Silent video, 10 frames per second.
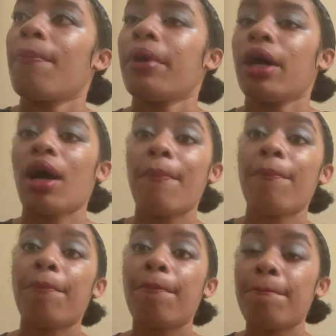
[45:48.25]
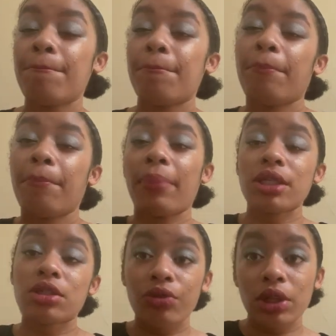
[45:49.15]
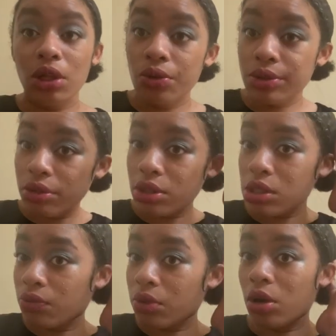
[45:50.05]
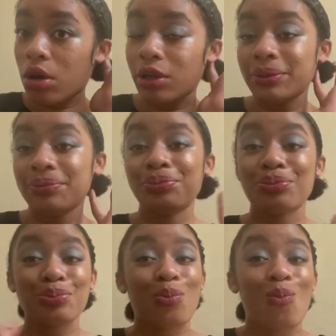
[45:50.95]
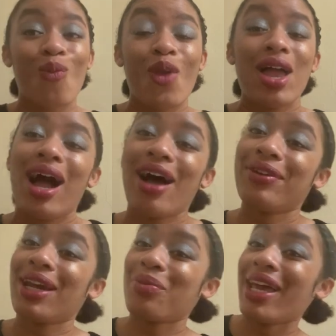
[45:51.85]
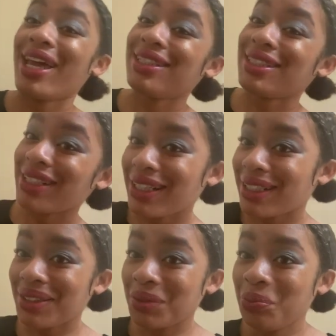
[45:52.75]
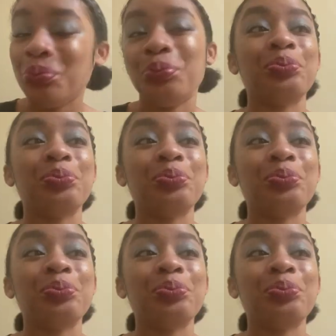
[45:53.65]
But I'm about to really close out this vlog. I feel like we had a time.